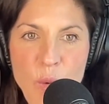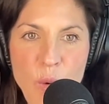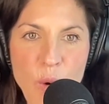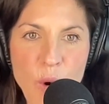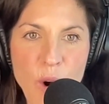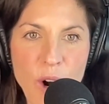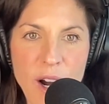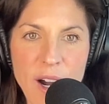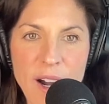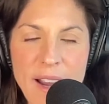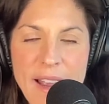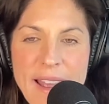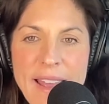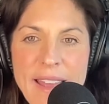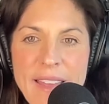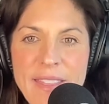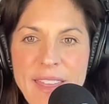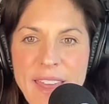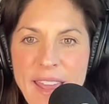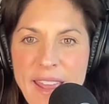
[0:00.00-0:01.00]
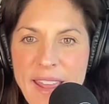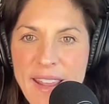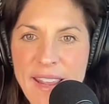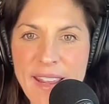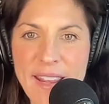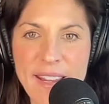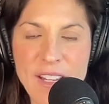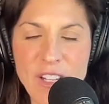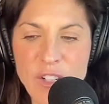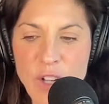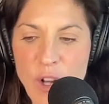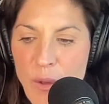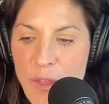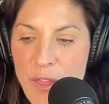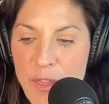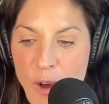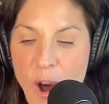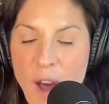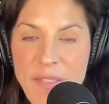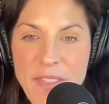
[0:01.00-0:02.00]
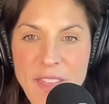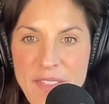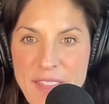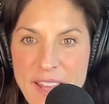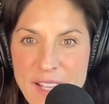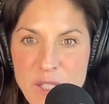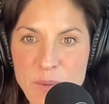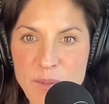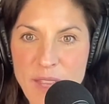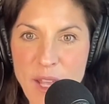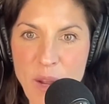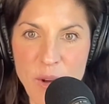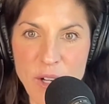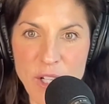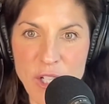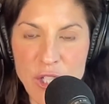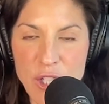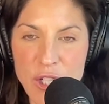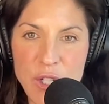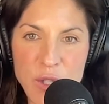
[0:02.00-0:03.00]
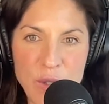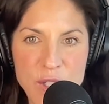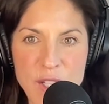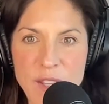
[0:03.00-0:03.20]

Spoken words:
or they, thought that that's what they wanted to do.